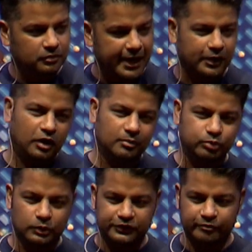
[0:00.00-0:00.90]
I call them
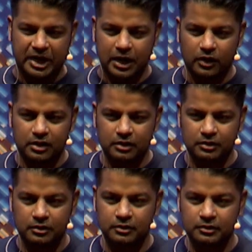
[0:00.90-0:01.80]
pools of power.
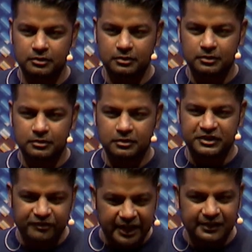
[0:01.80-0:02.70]
It's
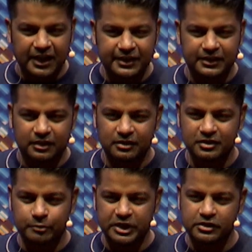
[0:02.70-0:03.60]
a fine line there,
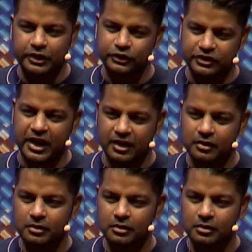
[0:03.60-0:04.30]
especially on today.